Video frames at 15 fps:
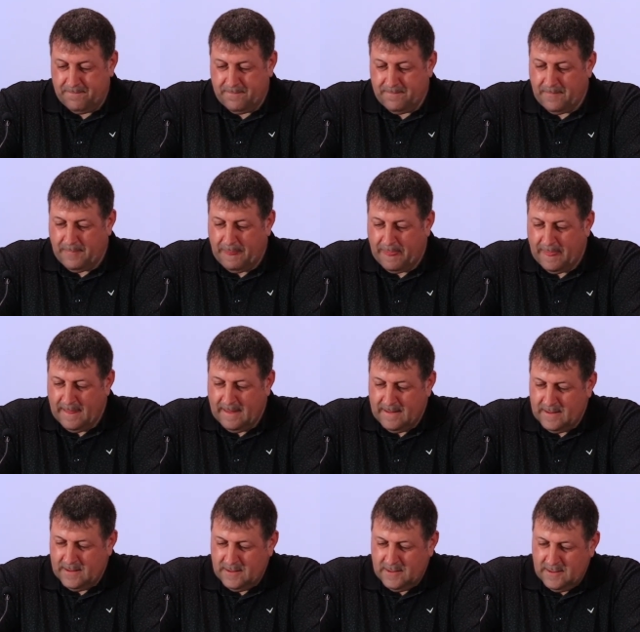
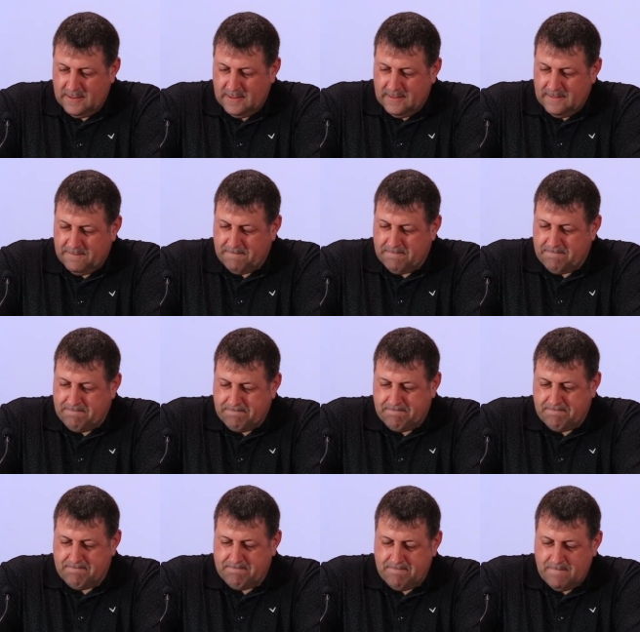
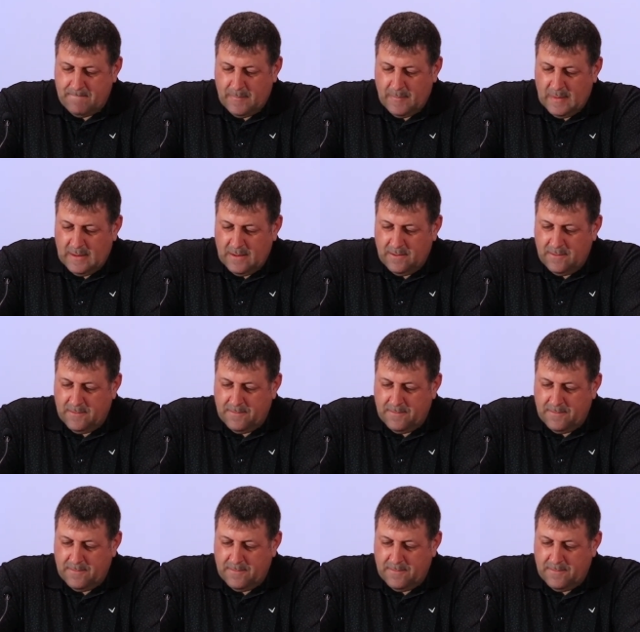(silence)